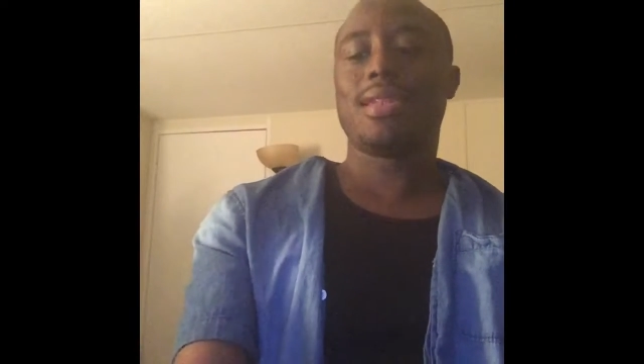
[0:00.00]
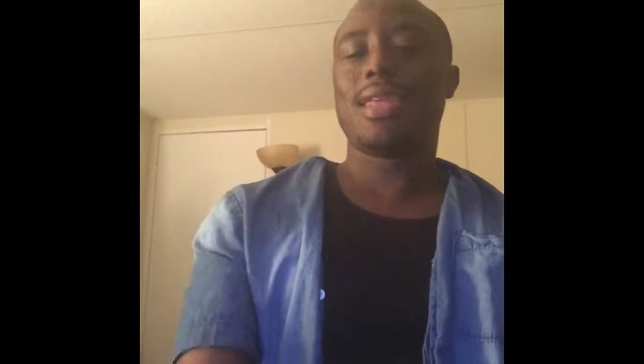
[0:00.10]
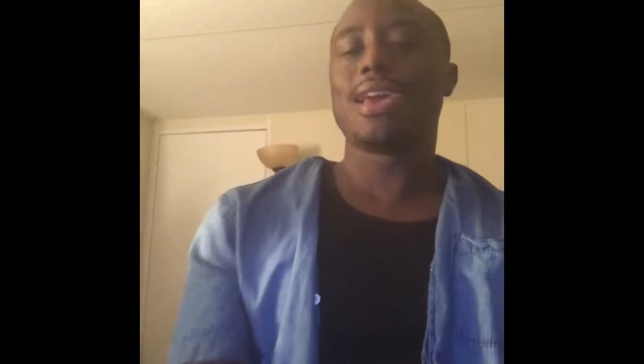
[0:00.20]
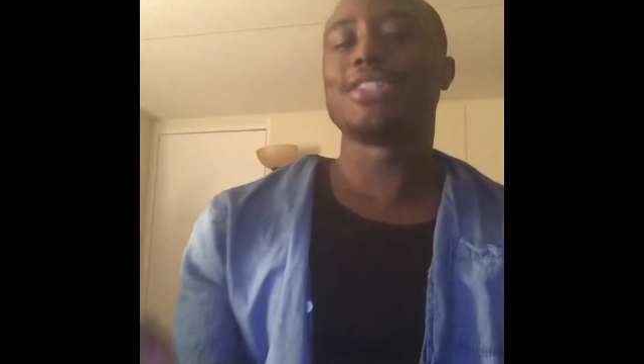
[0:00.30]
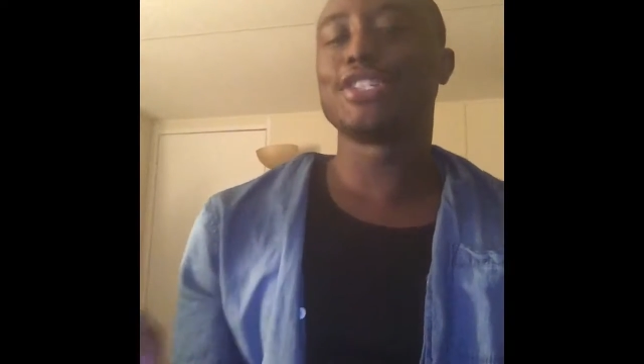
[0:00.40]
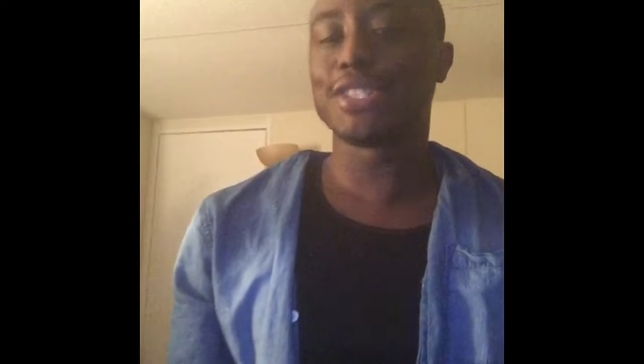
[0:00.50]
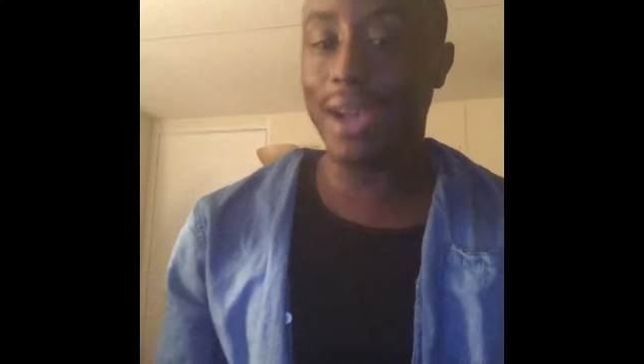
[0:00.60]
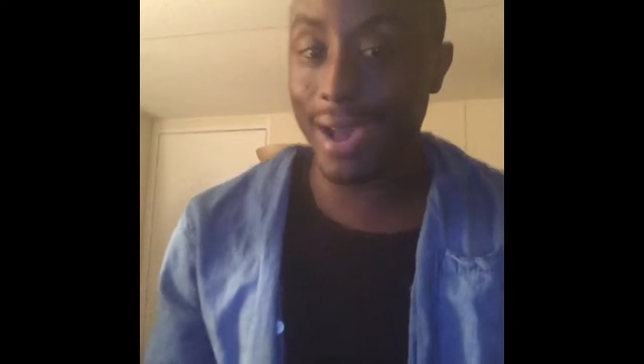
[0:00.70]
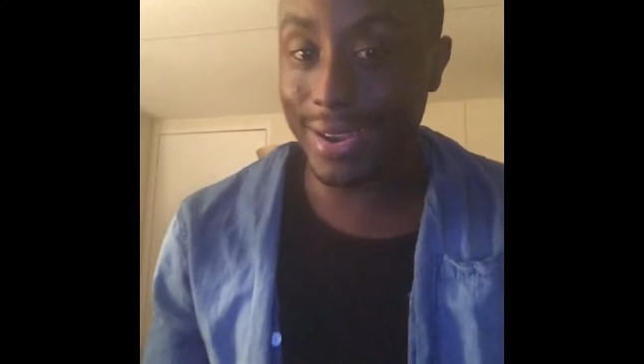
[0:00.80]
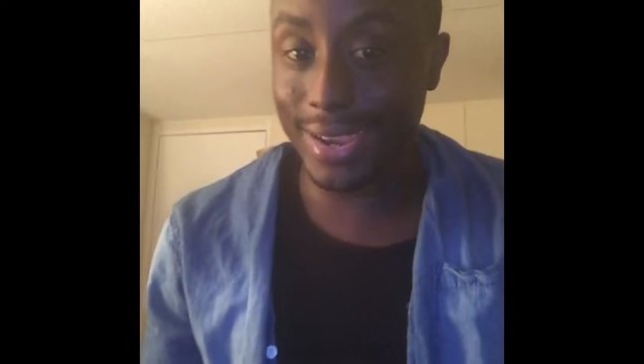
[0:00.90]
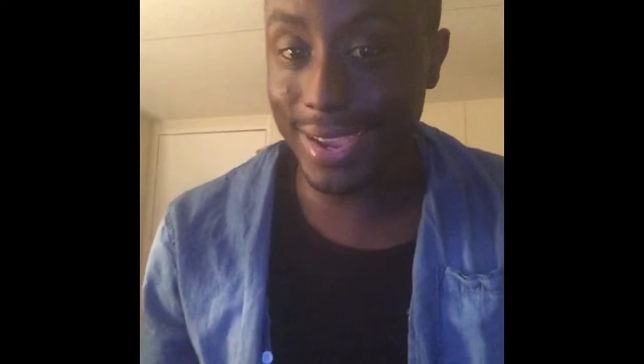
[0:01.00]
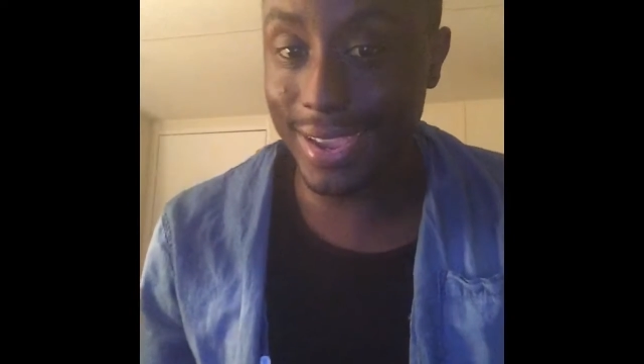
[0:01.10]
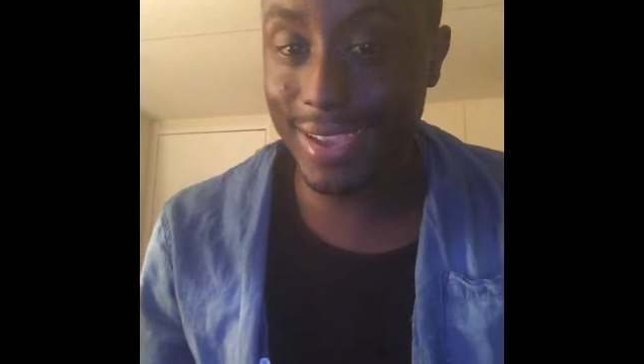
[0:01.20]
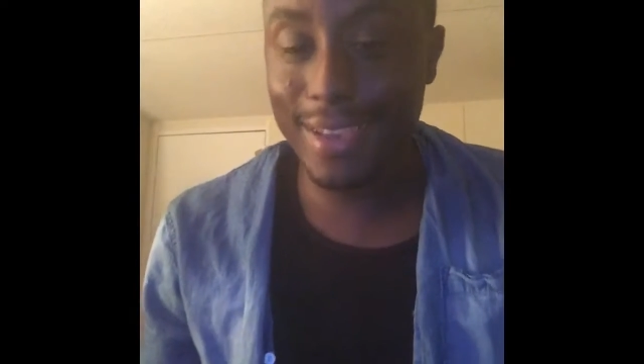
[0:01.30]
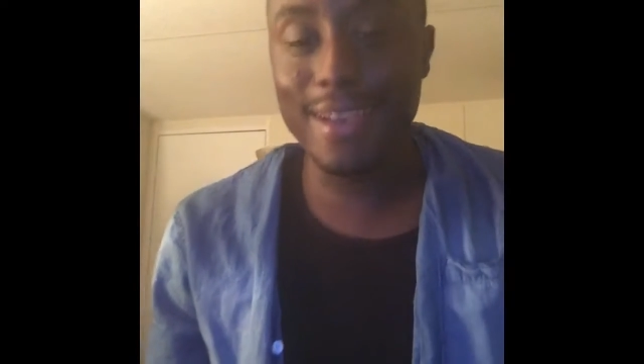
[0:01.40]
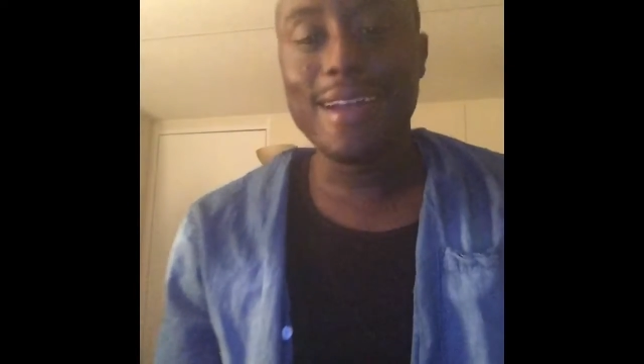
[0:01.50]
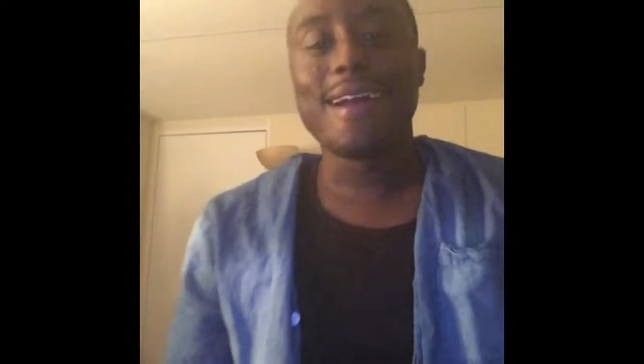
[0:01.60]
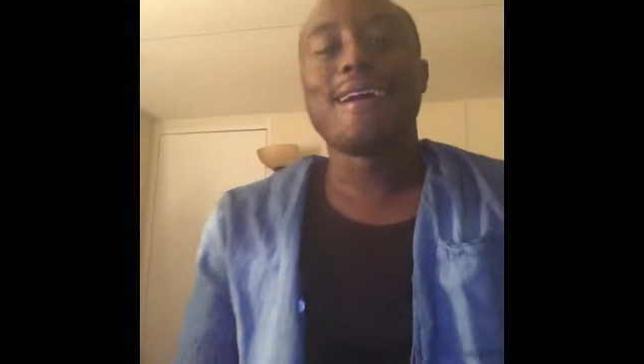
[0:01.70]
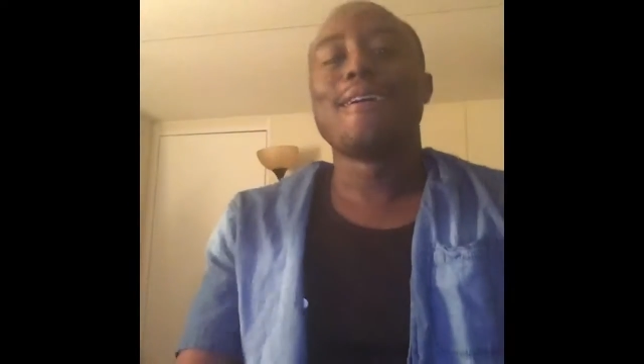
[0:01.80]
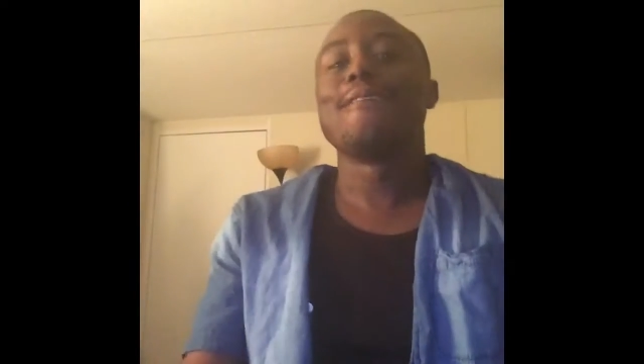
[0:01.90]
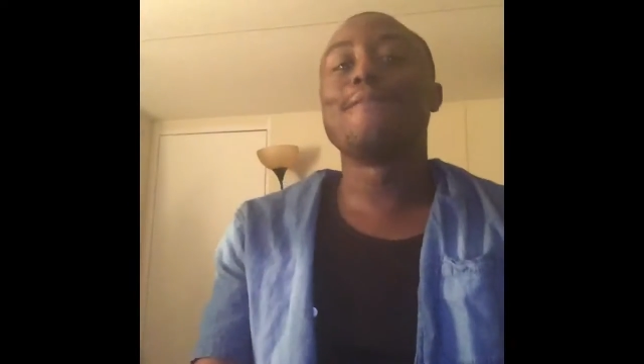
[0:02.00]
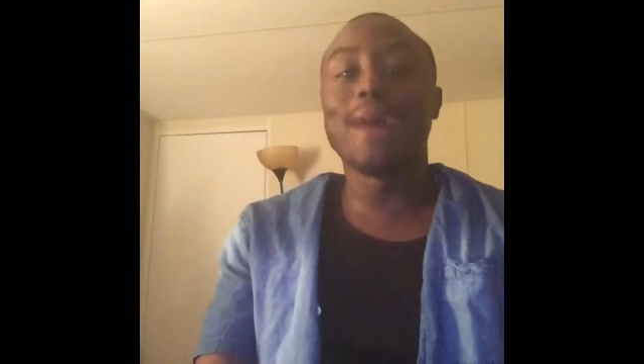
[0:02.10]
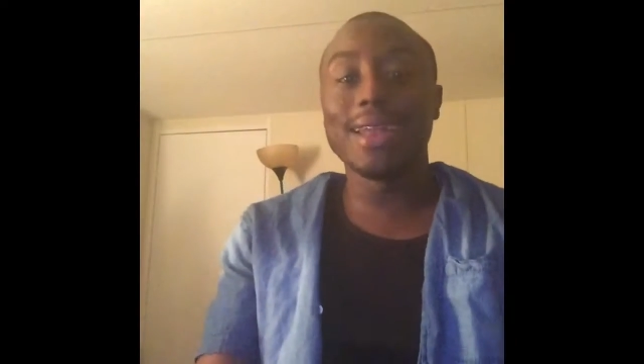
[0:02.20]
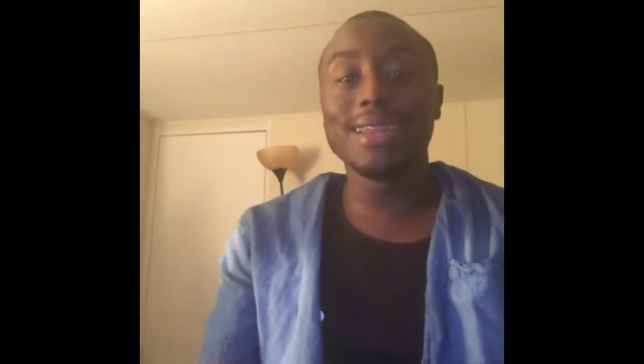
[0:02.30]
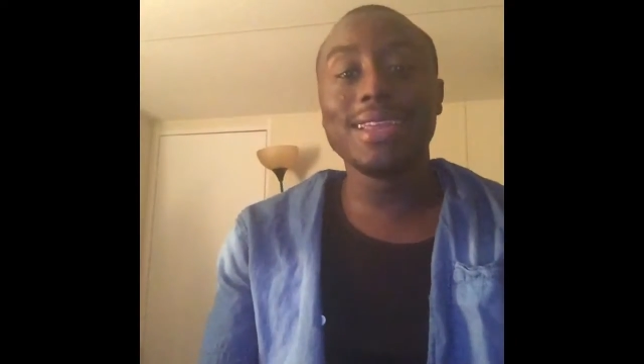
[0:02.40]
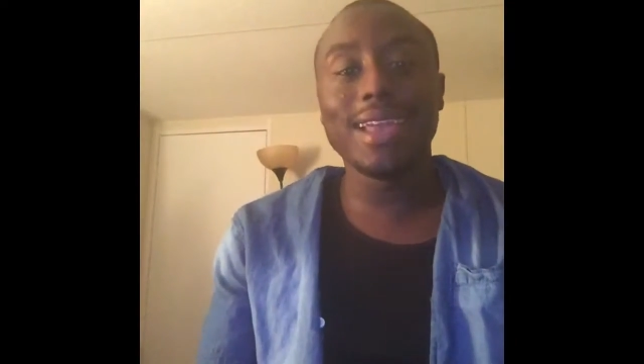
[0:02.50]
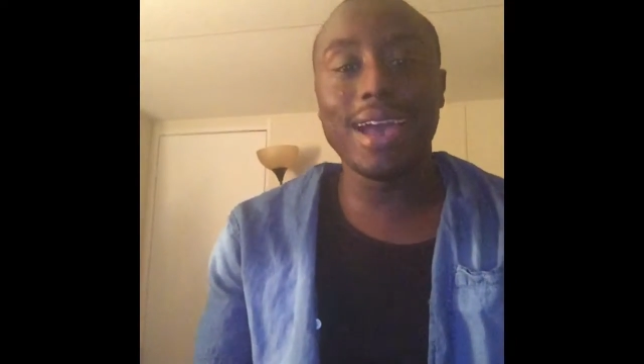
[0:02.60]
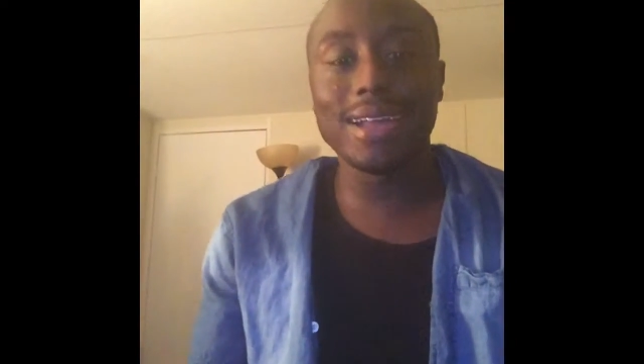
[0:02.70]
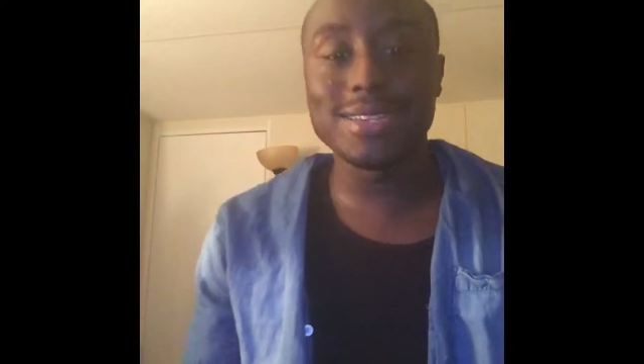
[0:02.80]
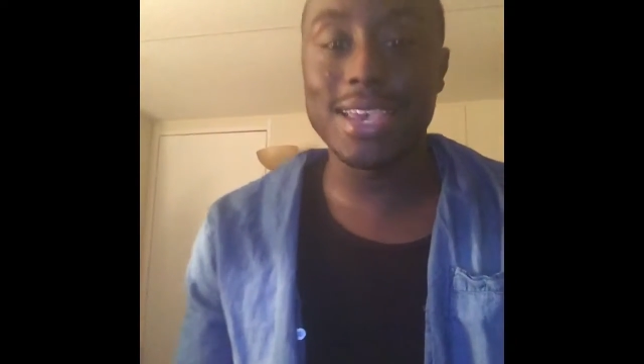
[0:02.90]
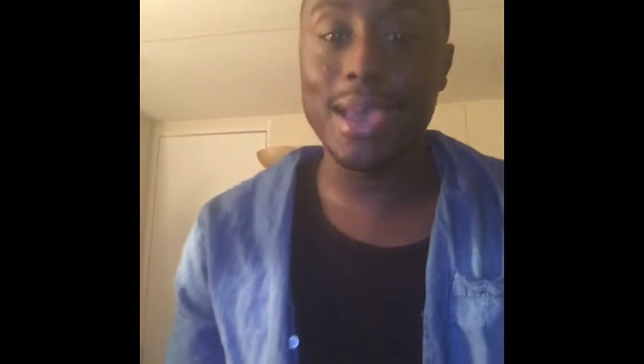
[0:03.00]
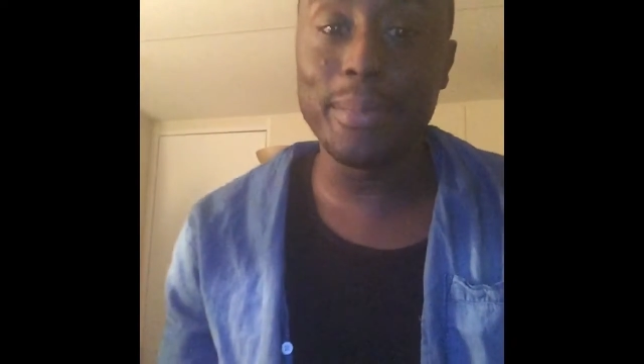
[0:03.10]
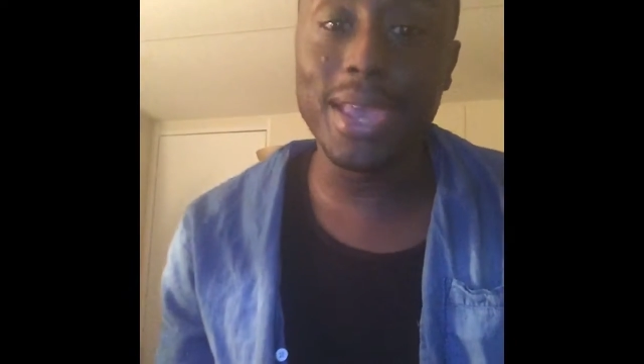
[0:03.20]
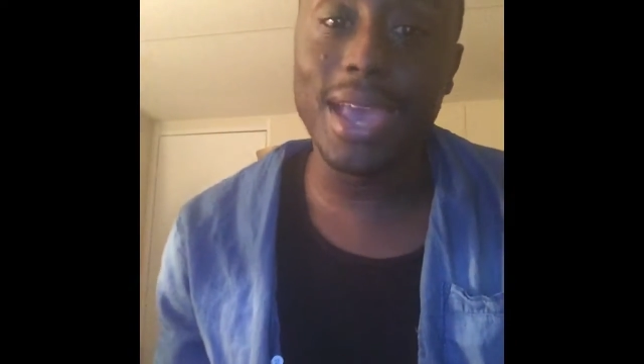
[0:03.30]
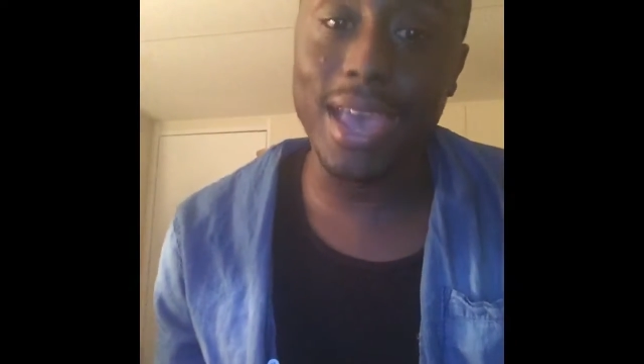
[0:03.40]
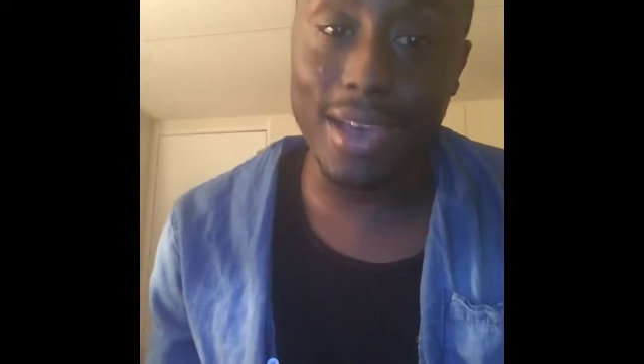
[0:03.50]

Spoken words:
that Shawnee finally got Tami and